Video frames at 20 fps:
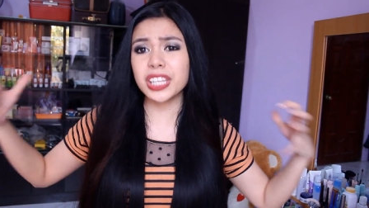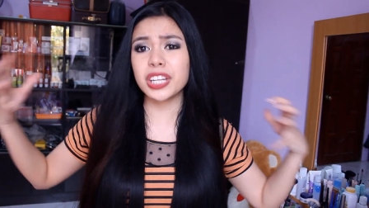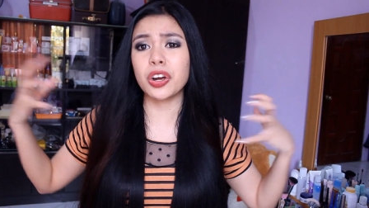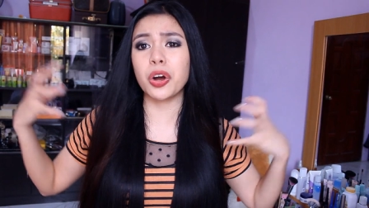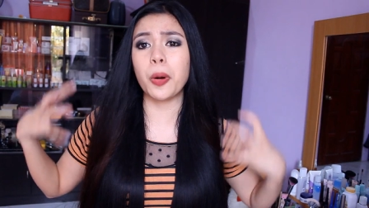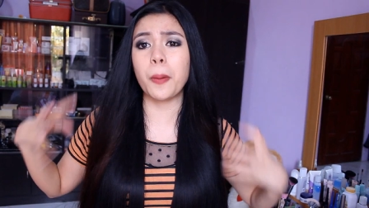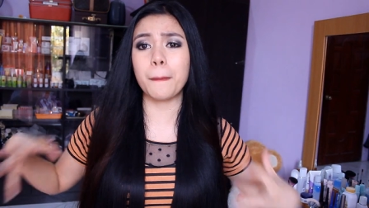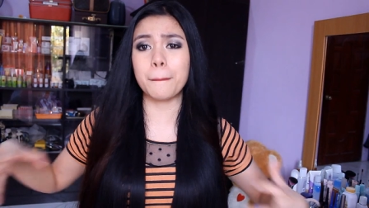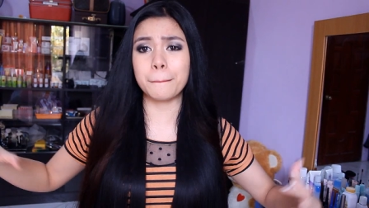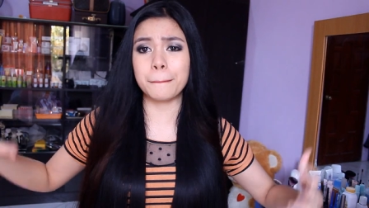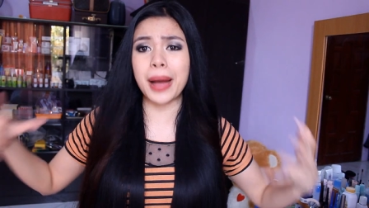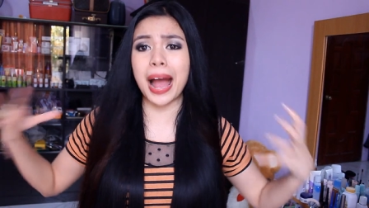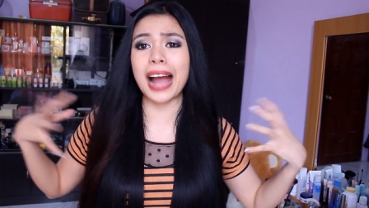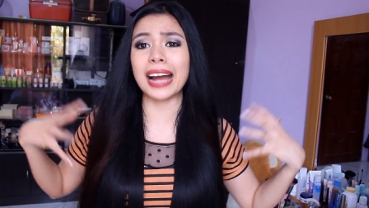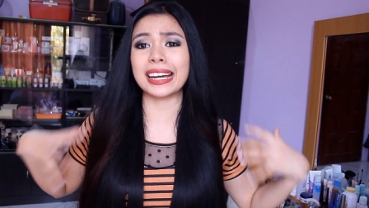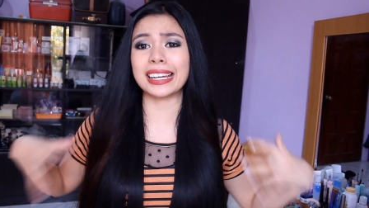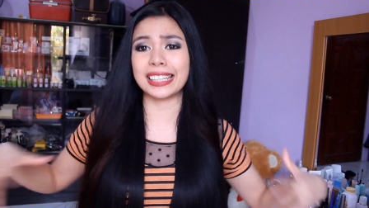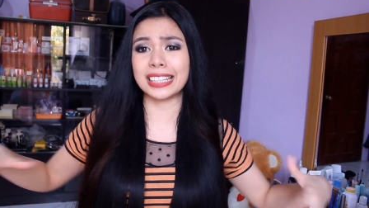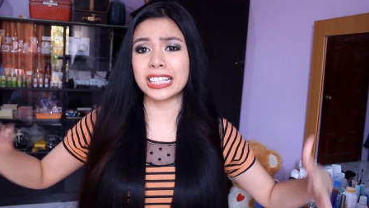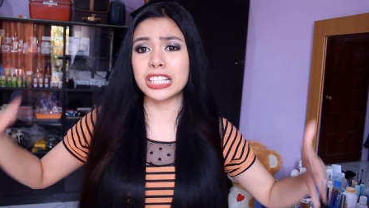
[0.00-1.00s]
you know,
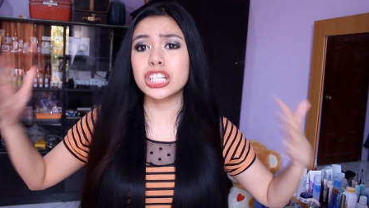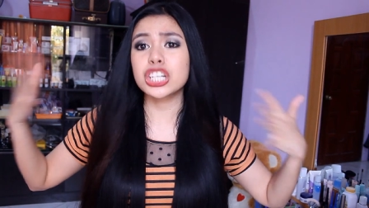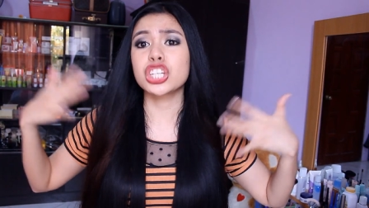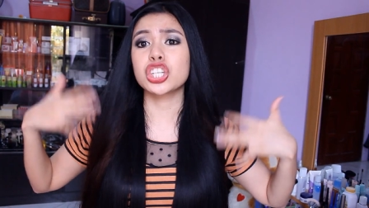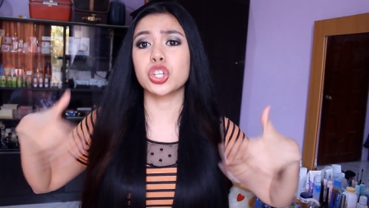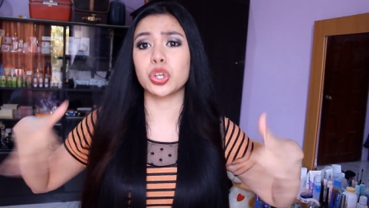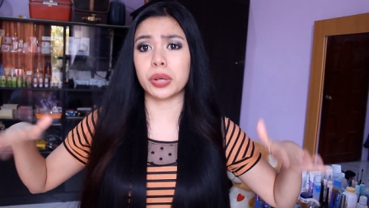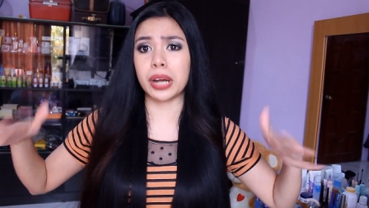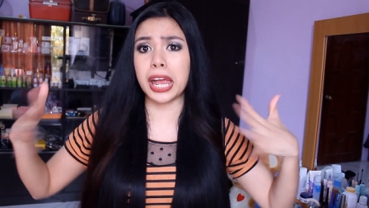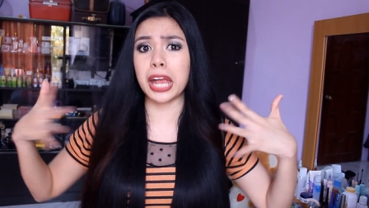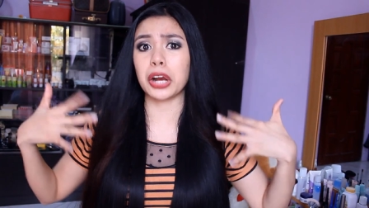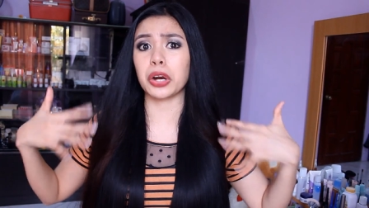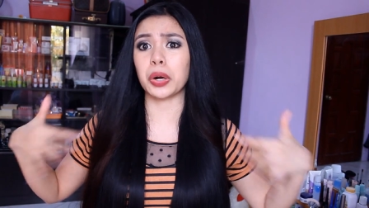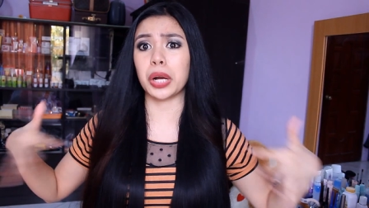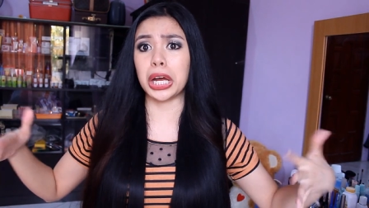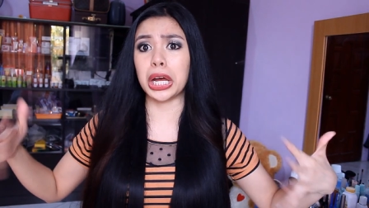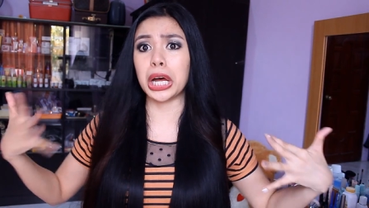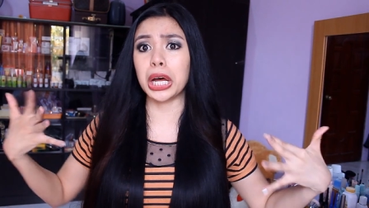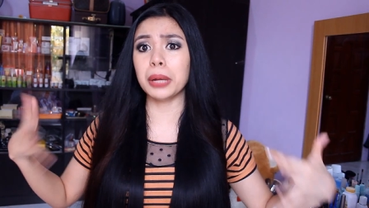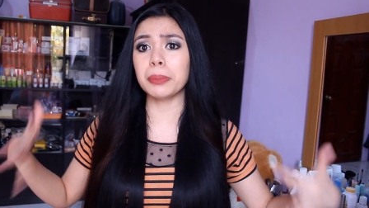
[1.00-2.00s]
back your
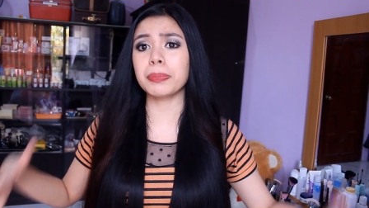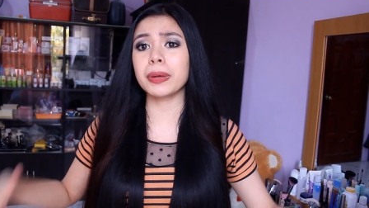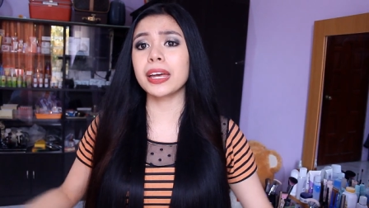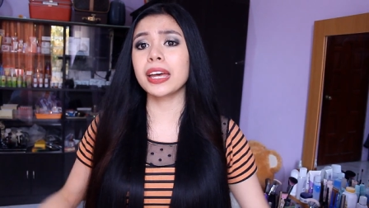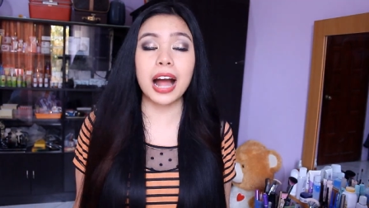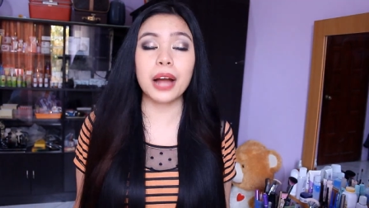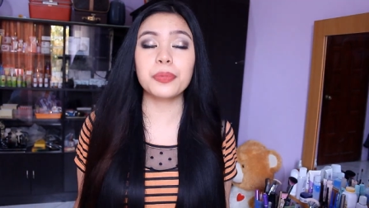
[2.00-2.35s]
hair up.